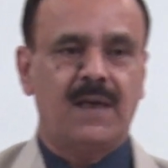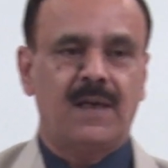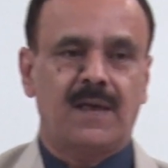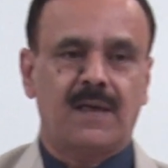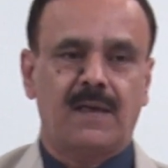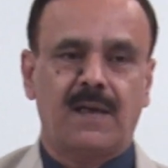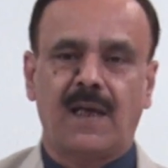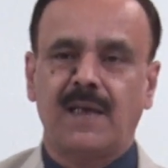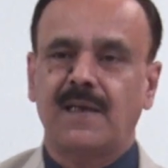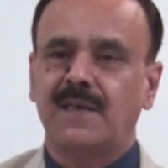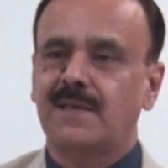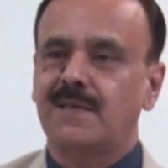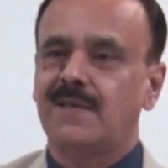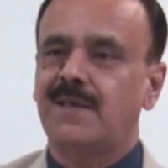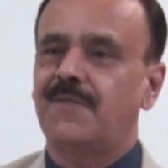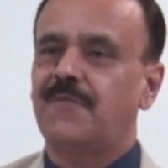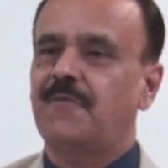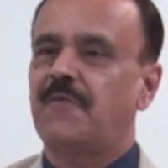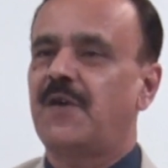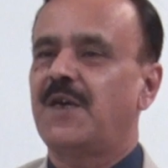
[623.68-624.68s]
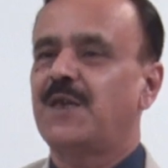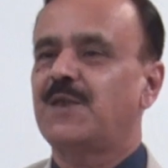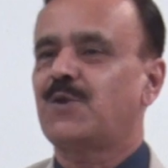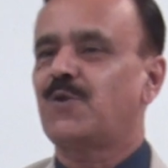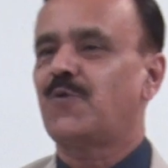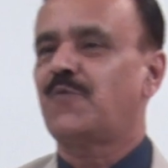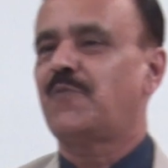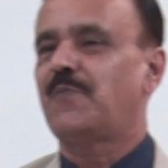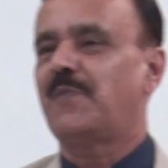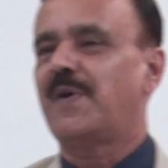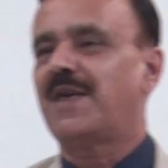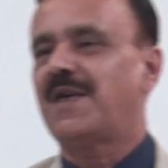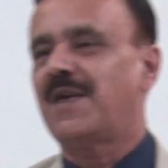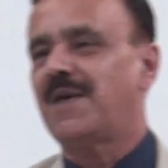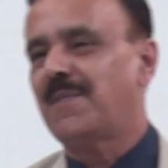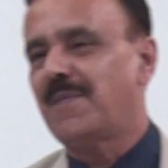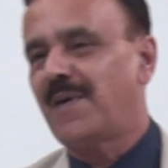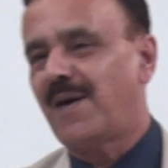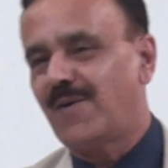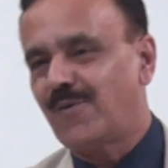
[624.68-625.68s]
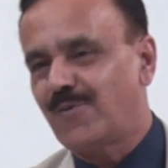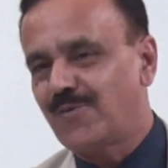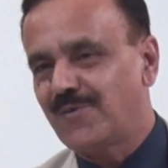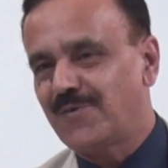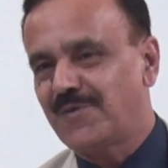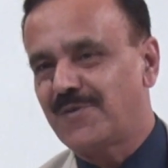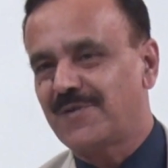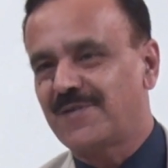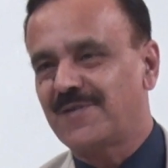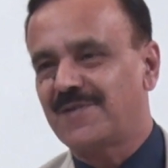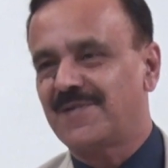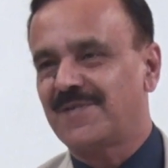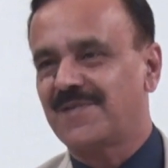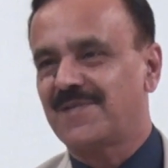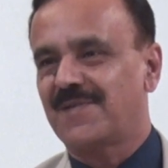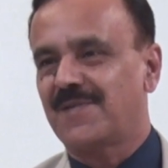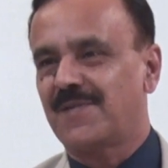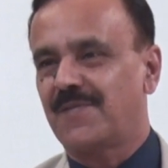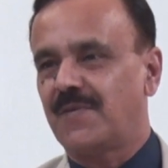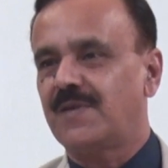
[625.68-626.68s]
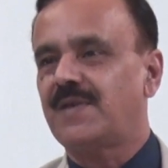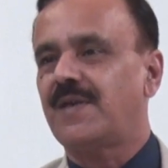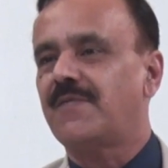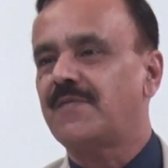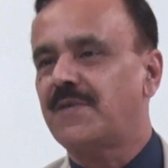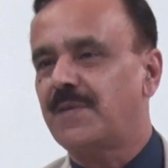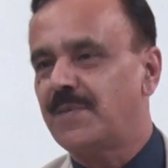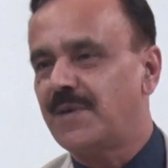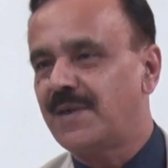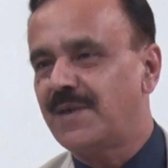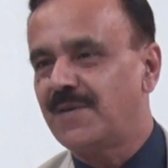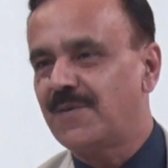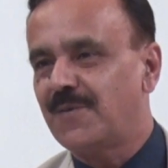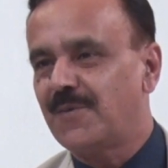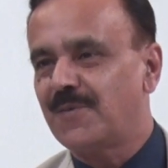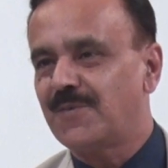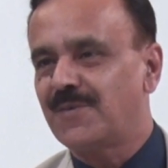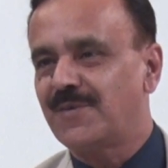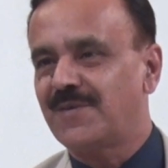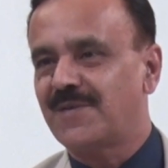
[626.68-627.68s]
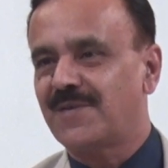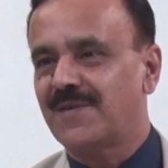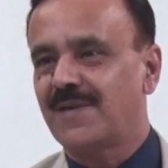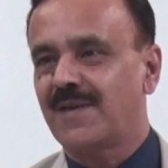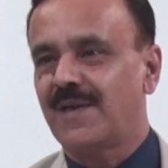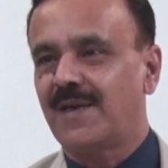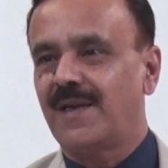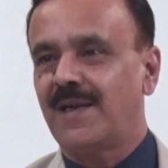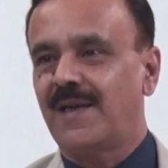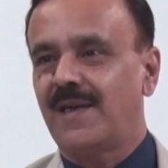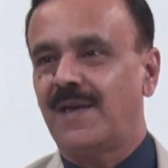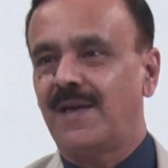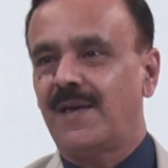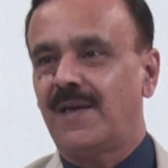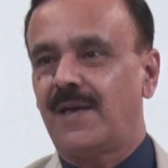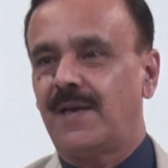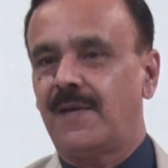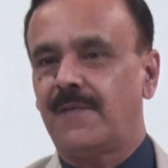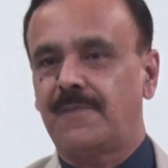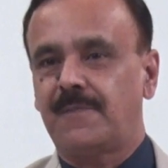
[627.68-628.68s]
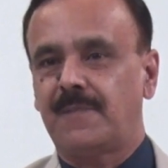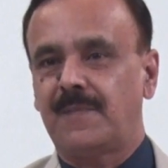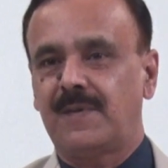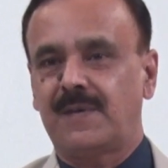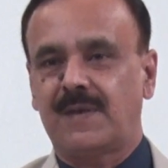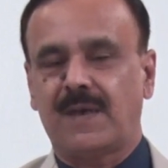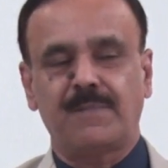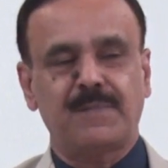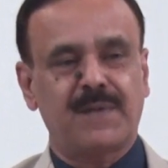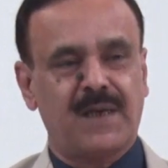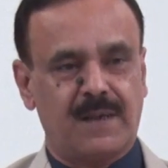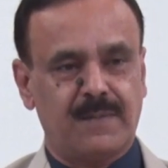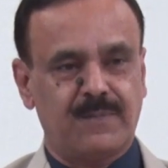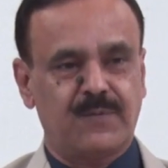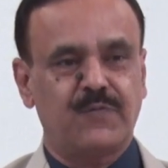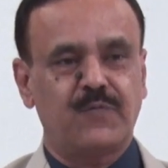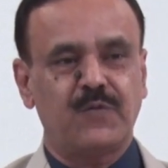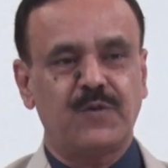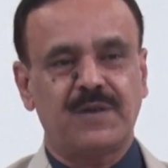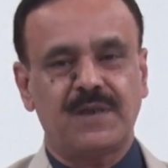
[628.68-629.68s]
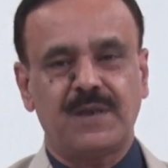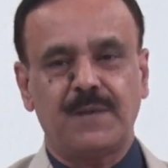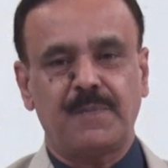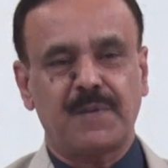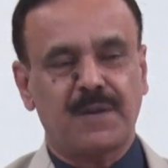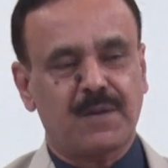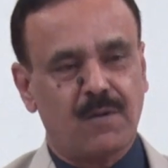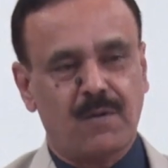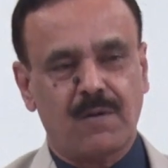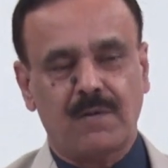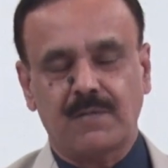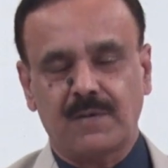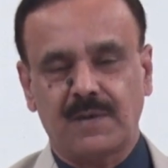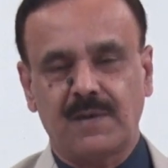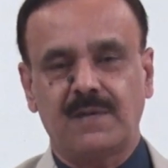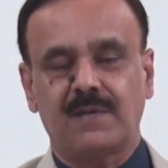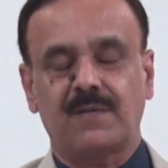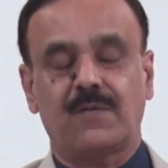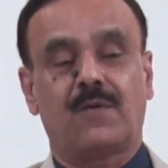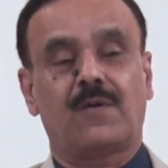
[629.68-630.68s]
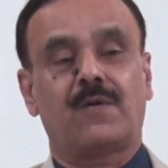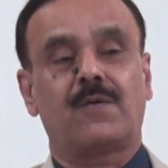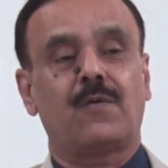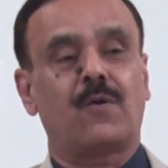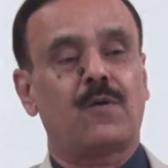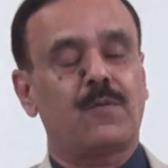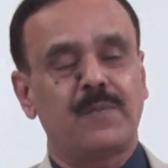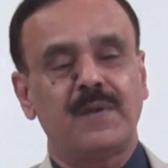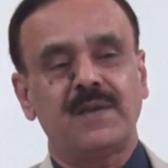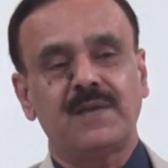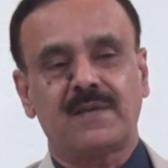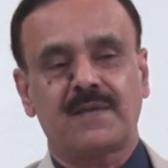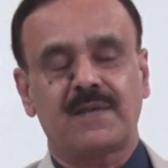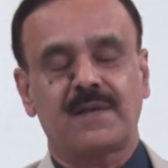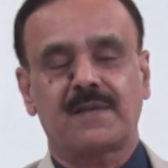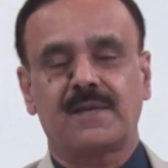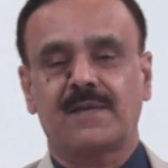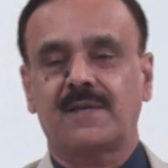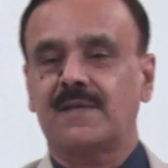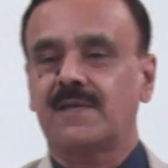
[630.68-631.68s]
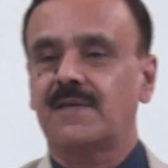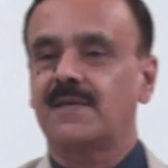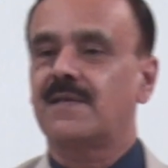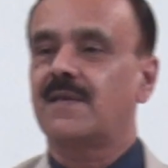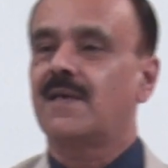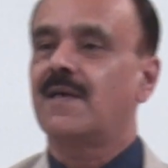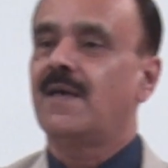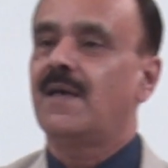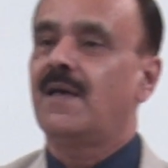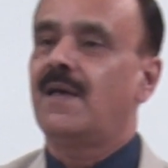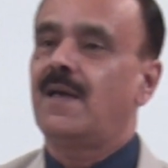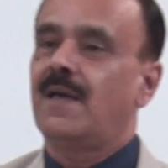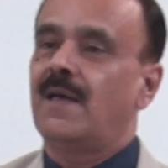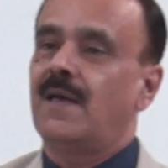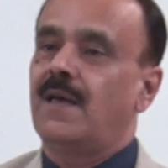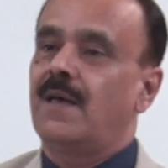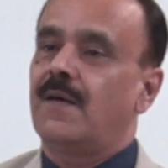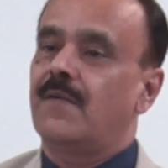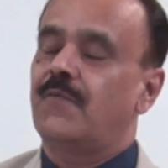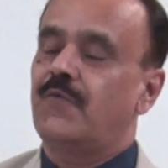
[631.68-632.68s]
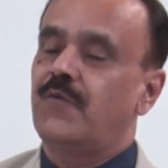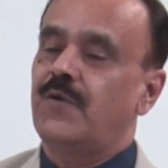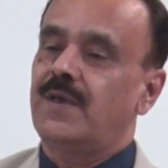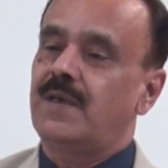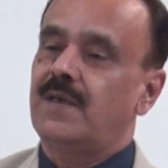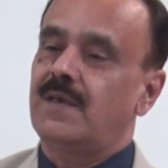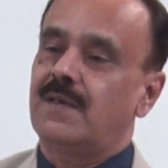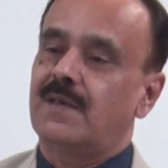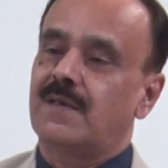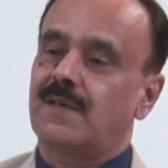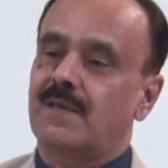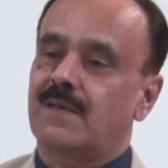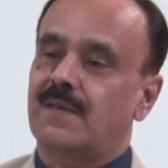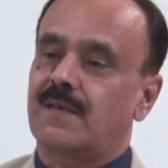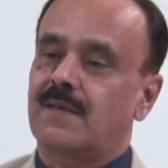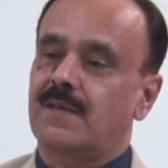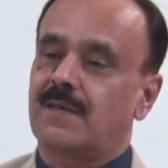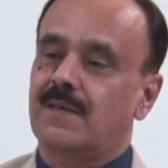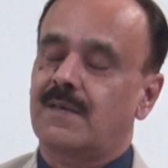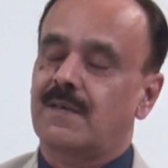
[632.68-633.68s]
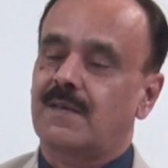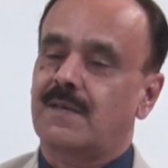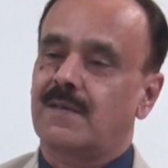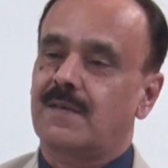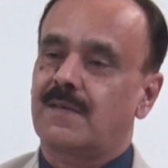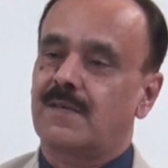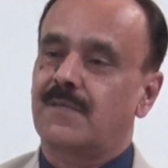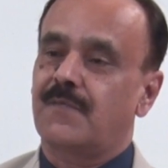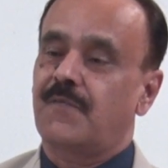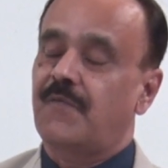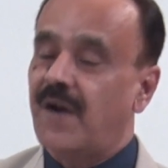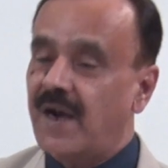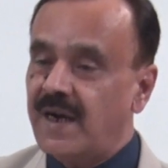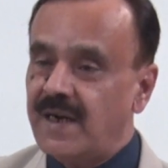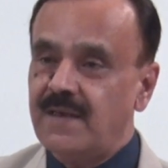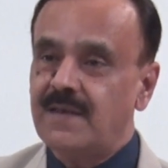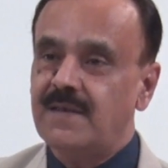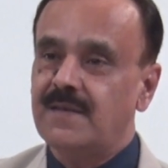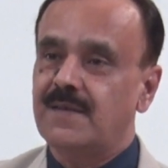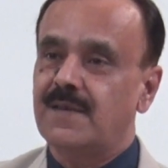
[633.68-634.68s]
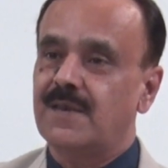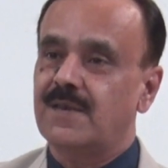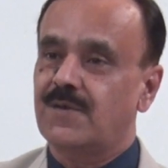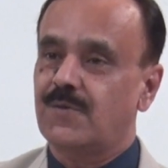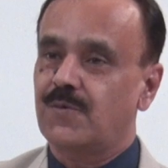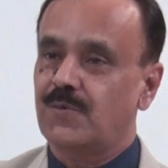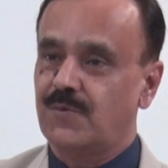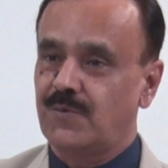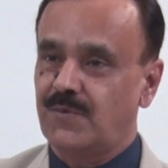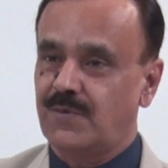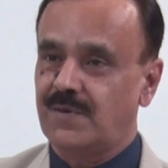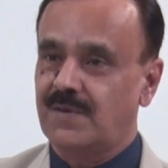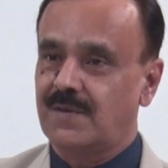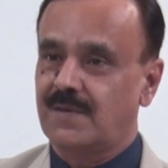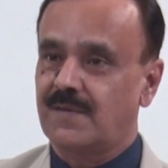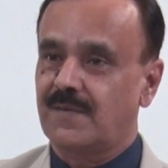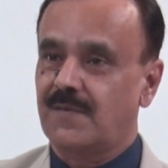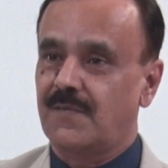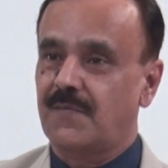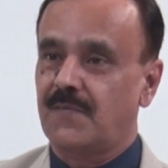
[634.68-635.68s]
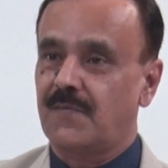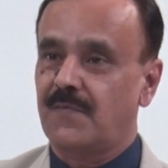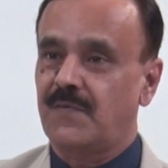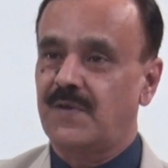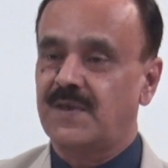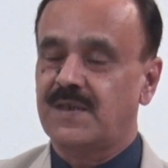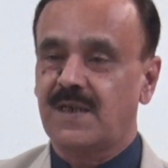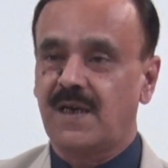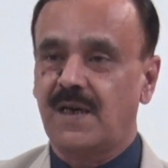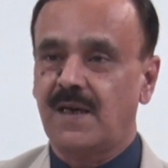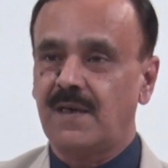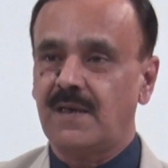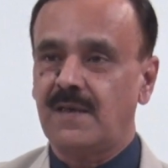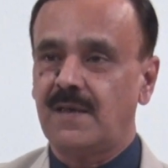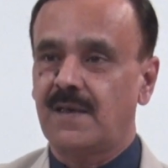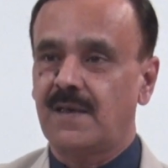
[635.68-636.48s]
like the face of Mickey Mouse, which everybody knows. If sometimes we see pathologies or normal structures, we find tissues which are